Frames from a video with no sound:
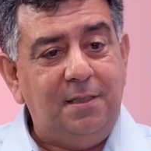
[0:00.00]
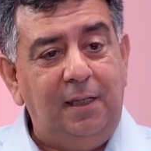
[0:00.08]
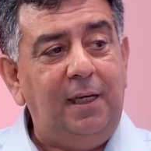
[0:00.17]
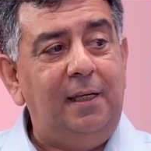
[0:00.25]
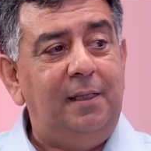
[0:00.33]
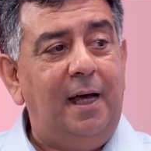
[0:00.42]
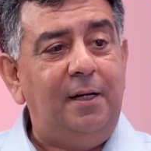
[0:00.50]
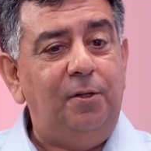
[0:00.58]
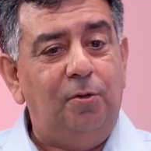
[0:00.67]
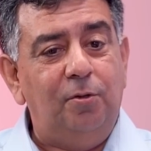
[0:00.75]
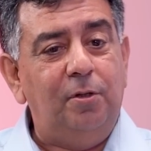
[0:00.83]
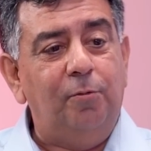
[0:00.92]
thinking that,
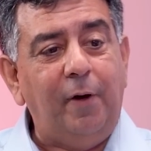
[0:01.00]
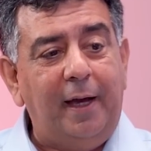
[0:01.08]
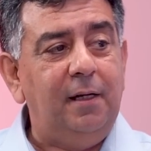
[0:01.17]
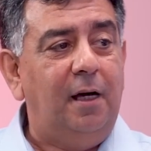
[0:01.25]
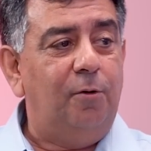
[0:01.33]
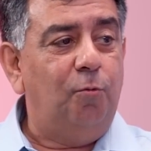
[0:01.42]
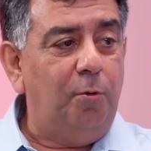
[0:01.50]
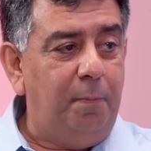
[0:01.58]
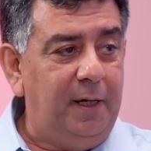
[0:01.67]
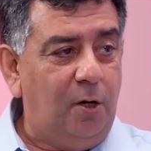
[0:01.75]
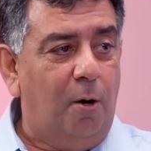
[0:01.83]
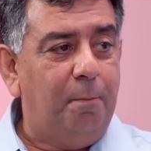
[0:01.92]
the Wagon R would
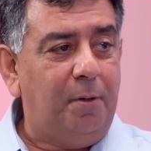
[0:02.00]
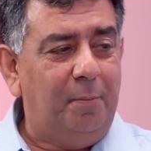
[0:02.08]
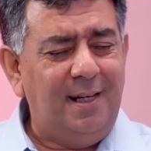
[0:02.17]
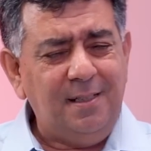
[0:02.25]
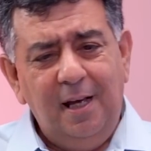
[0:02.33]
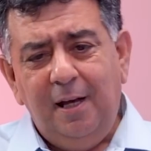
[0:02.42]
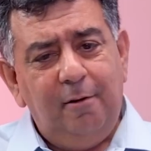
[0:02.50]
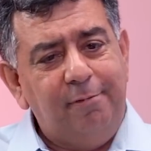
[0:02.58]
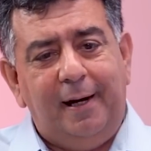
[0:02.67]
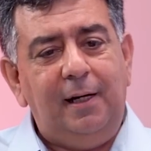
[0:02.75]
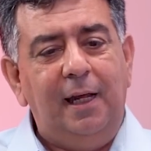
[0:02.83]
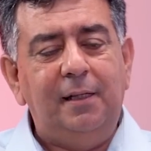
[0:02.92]
be compromised.
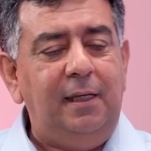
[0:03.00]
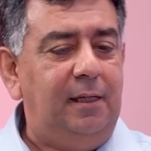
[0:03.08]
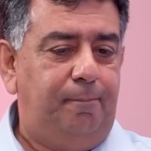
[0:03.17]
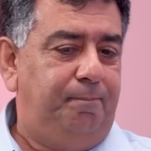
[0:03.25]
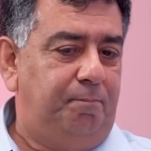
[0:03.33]
Frankly, I think,